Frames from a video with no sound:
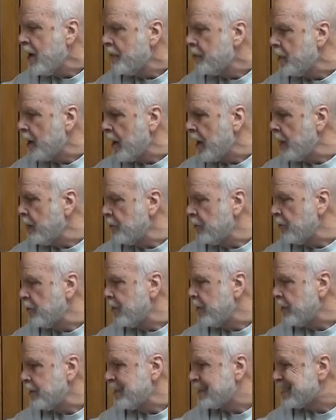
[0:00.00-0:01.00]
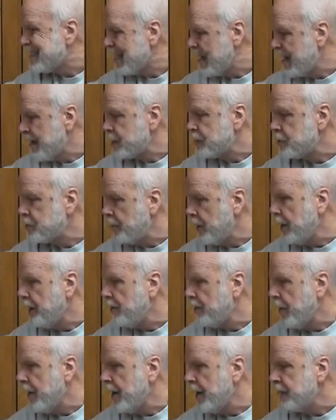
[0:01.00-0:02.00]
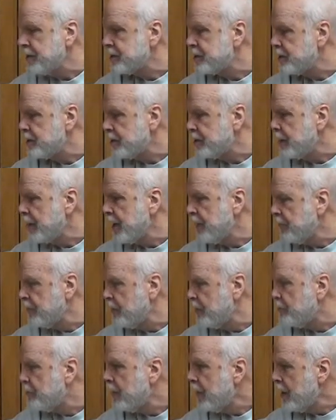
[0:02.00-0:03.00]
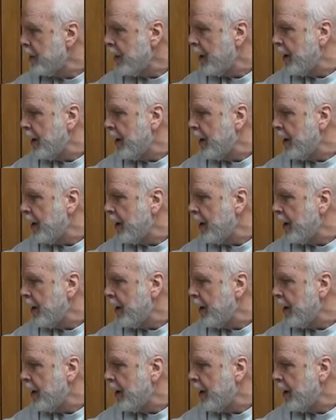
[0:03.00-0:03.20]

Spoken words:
but I don't think the taxpayer has to give them